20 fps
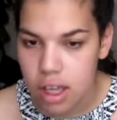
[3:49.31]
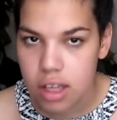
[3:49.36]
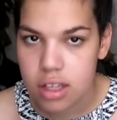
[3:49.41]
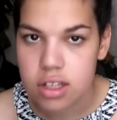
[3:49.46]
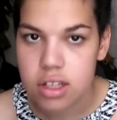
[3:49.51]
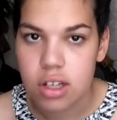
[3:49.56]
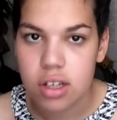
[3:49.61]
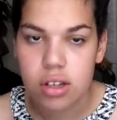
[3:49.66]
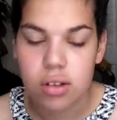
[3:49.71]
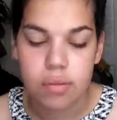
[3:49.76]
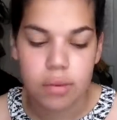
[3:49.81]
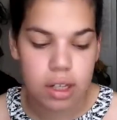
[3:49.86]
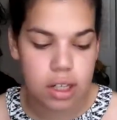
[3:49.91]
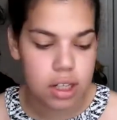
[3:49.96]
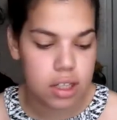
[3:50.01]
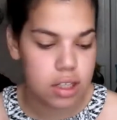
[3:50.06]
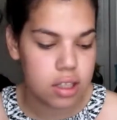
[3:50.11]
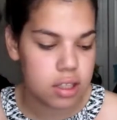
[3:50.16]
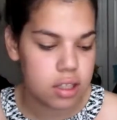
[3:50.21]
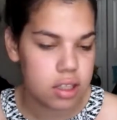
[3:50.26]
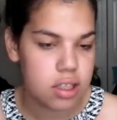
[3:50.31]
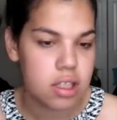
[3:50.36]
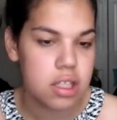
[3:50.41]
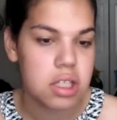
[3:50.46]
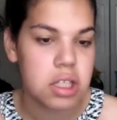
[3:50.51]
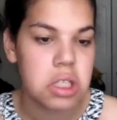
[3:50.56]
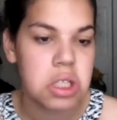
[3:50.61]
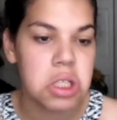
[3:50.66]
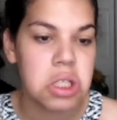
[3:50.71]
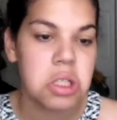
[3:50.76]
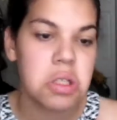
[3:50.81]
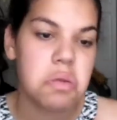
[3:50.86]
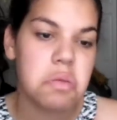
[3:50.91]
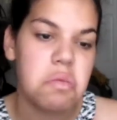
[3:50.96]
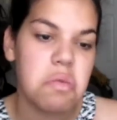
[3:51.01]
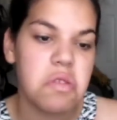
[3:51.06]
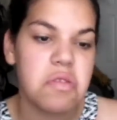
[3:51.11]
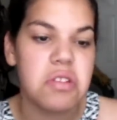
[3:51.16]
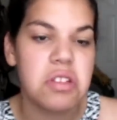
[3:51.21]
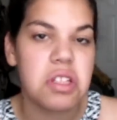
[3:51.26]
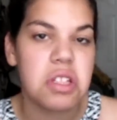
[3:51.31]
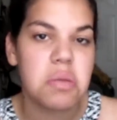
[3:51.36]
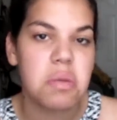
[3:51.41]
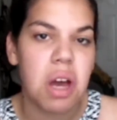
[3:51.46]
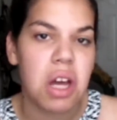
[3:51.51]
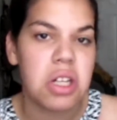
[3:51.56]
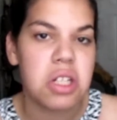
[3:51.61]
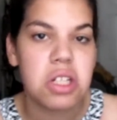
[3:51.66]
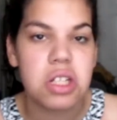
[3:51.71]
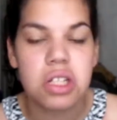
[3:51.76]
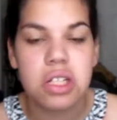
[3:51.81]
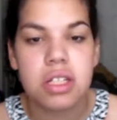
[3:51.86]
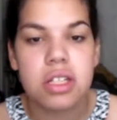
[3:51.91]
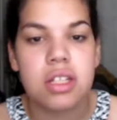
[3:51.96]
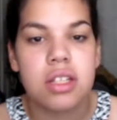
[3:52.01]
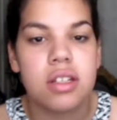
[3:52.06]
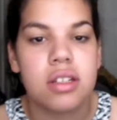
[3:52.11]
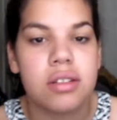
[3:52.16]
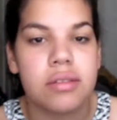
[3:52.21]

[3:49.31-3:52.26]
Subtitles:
So, I'm going to move to the swatches.